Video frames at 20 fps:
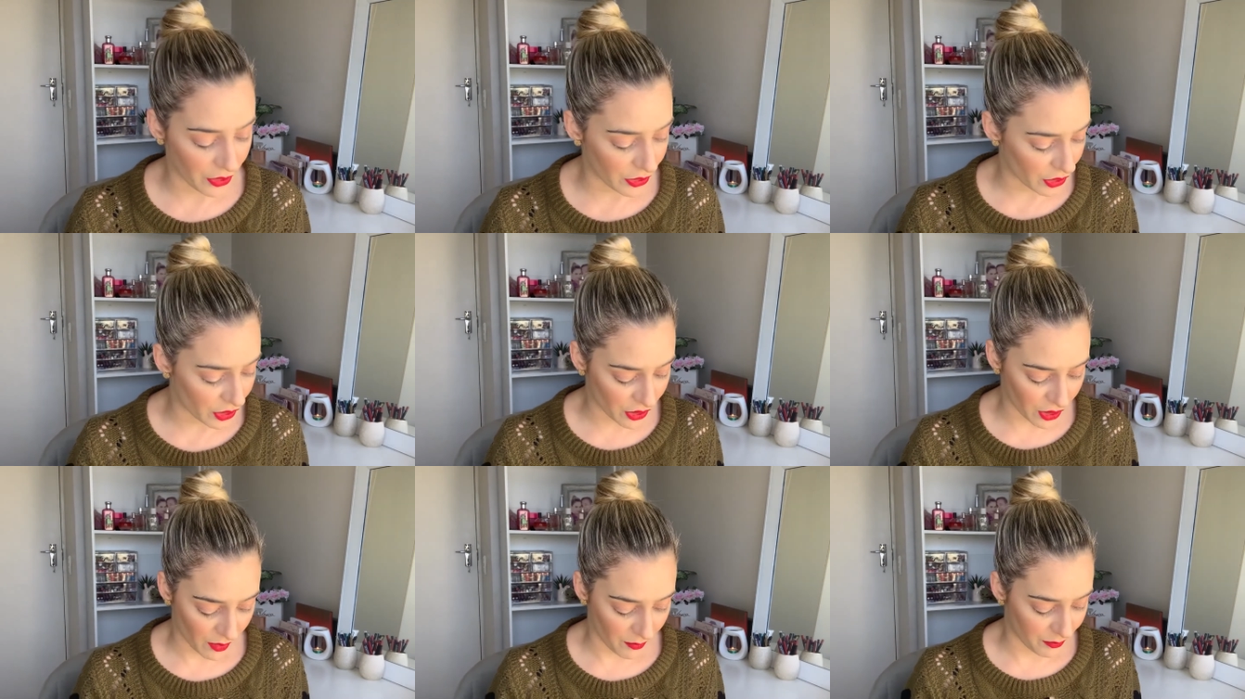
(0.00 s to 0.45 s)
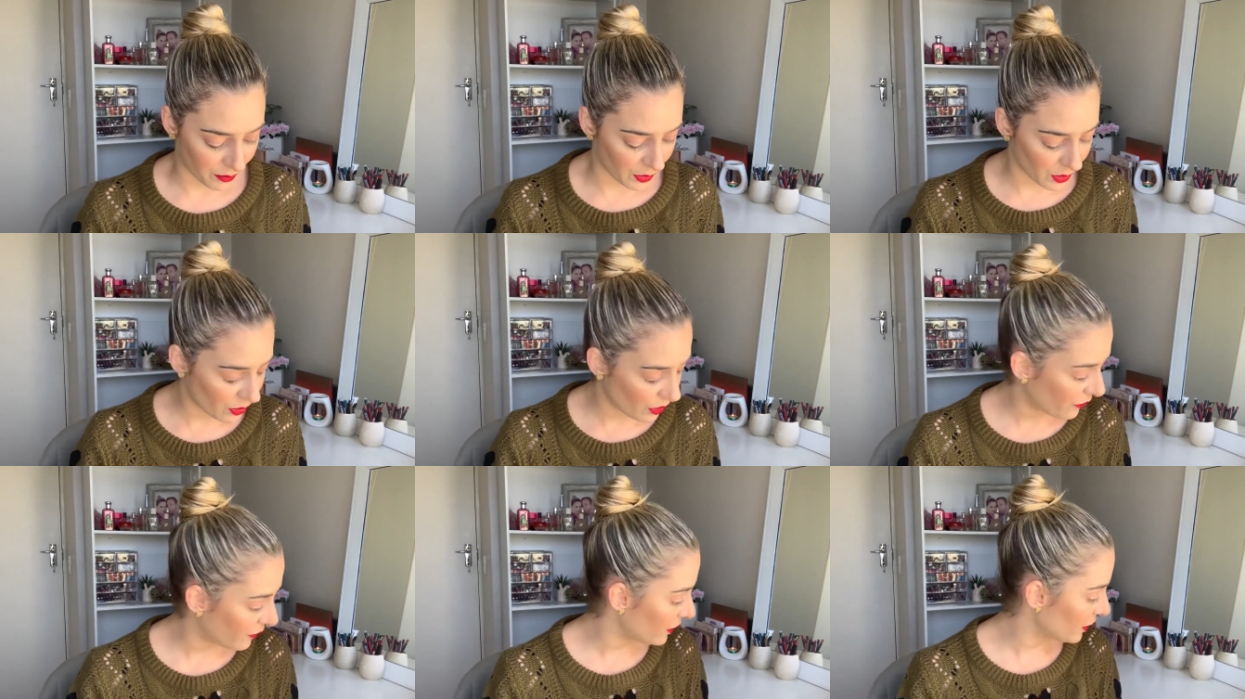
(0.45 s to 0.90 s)
This is a
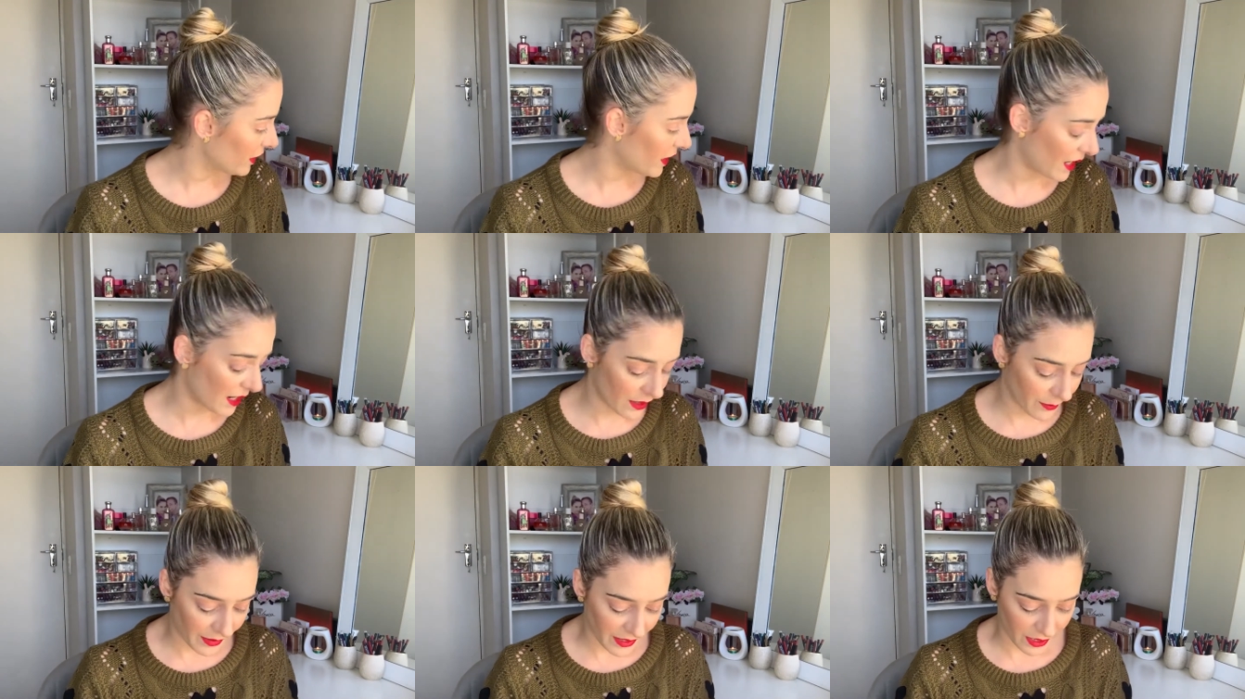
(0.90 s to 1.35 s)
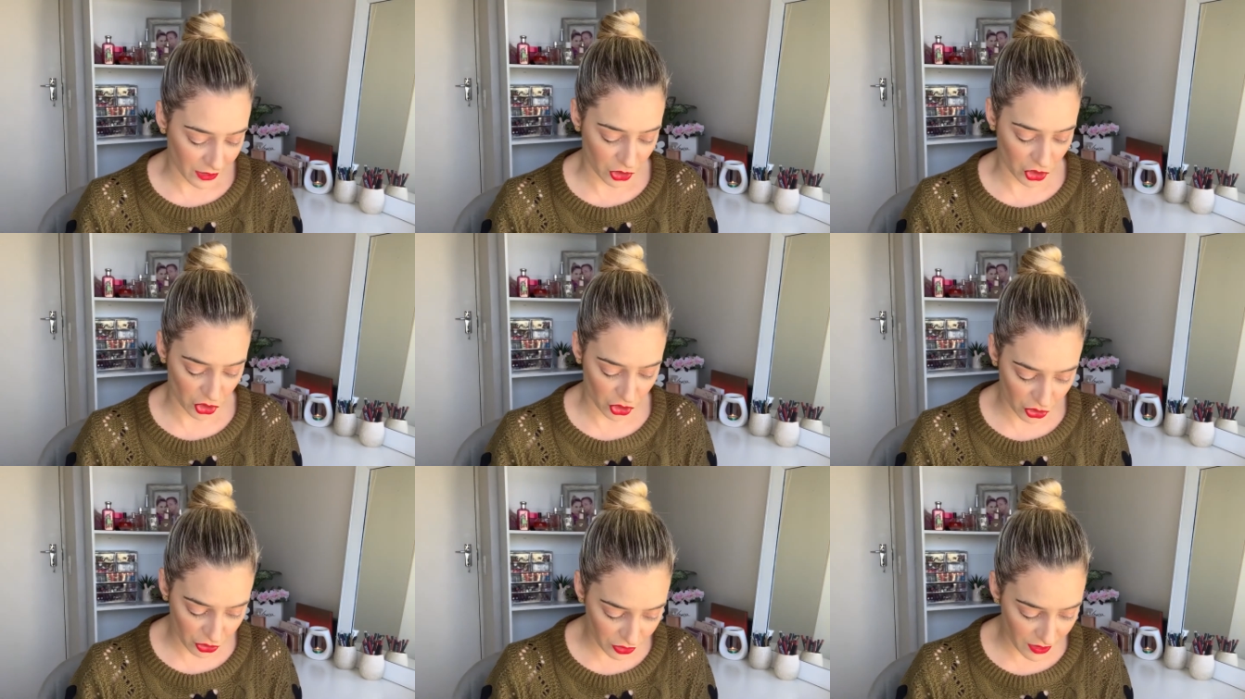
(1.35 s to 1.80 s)
beautiful color, but I
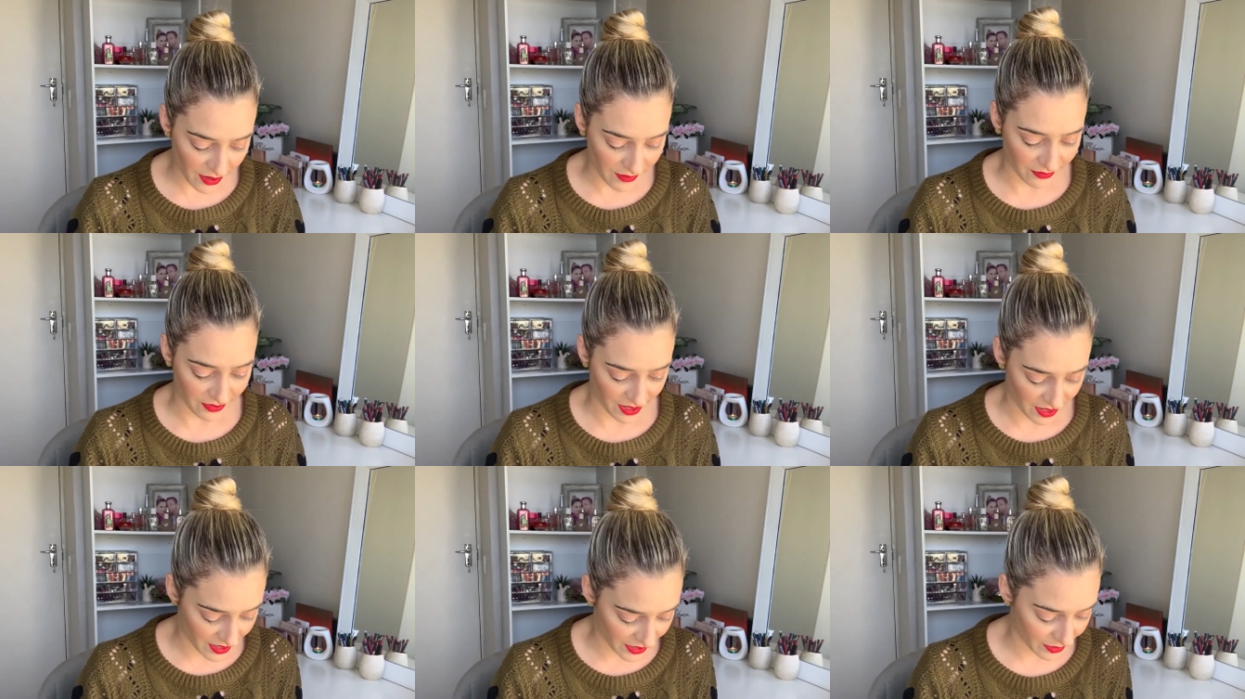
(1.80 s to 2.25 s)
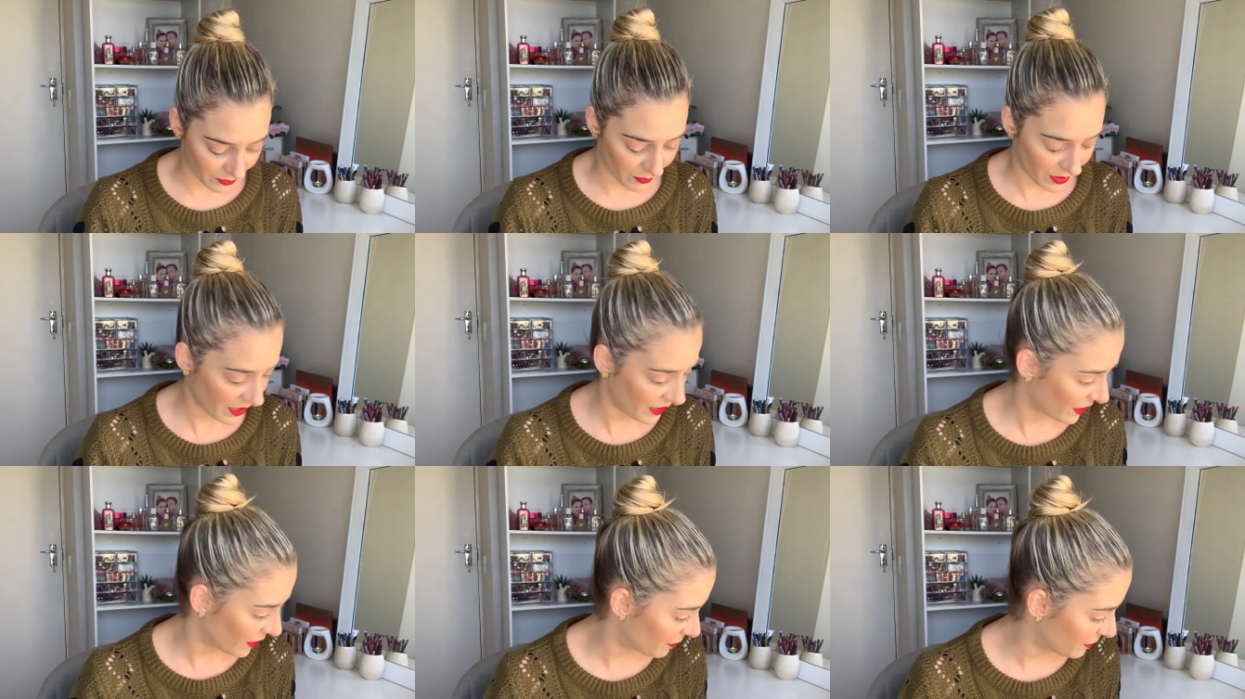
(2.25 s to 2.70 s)
should have lined
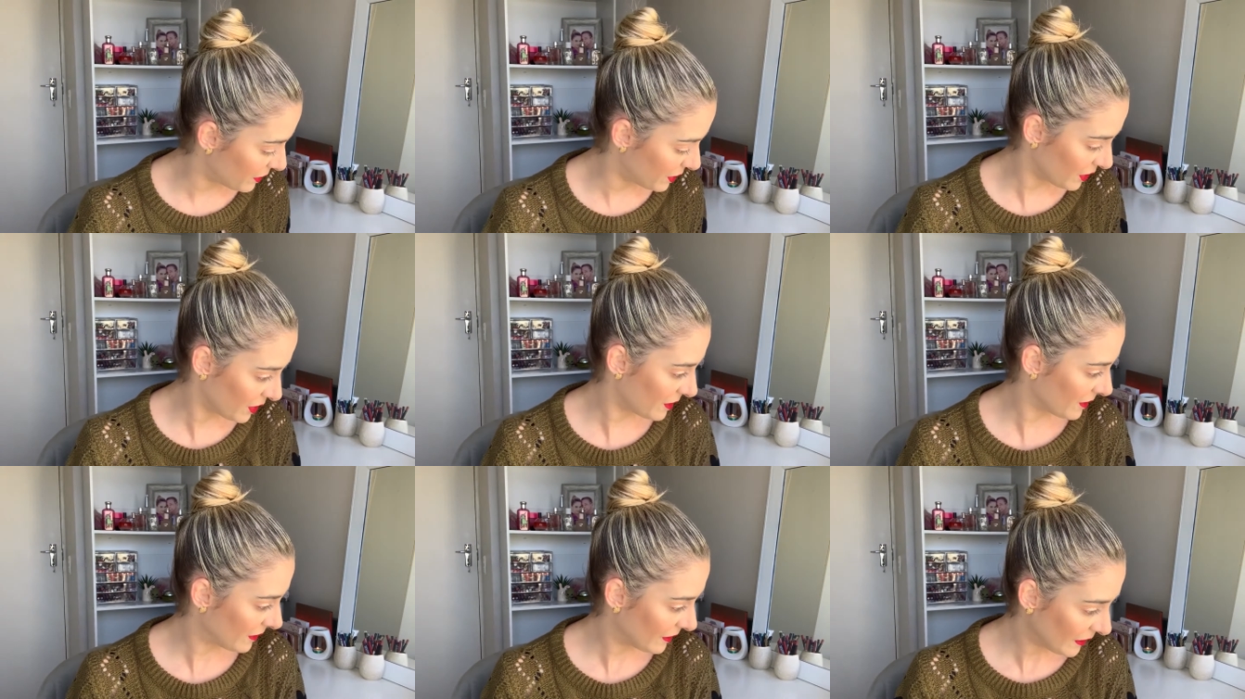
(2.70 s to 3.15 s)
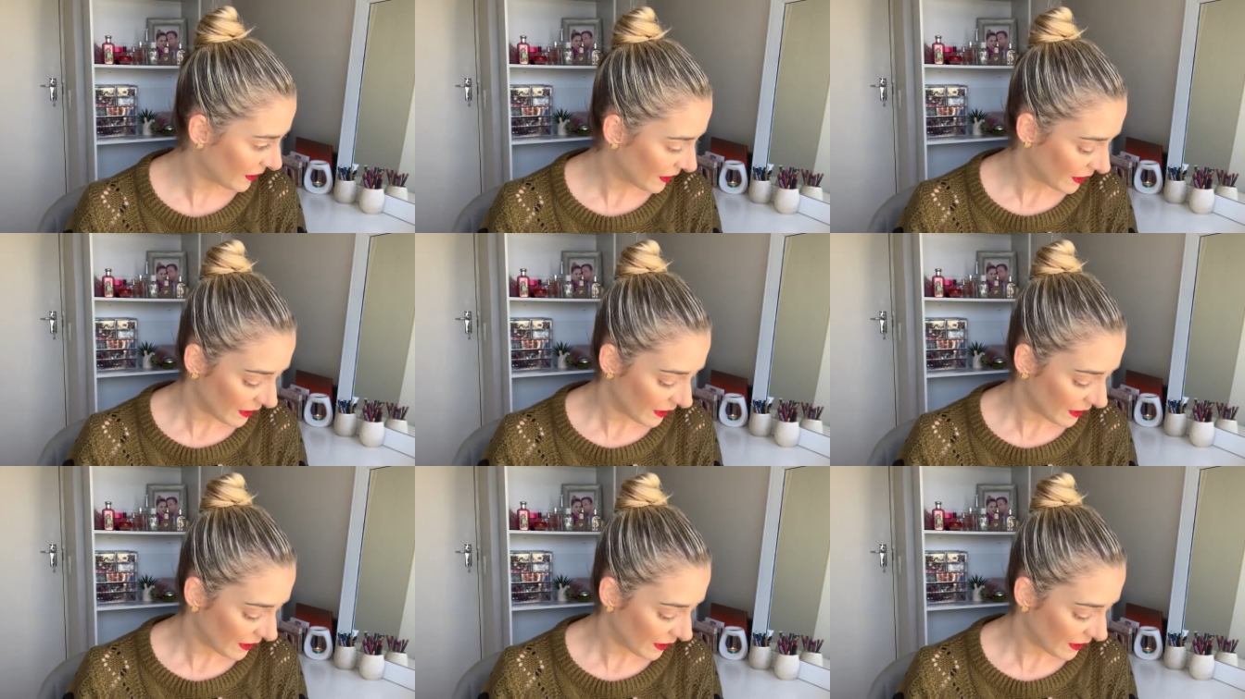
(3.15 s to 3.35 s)
my lips.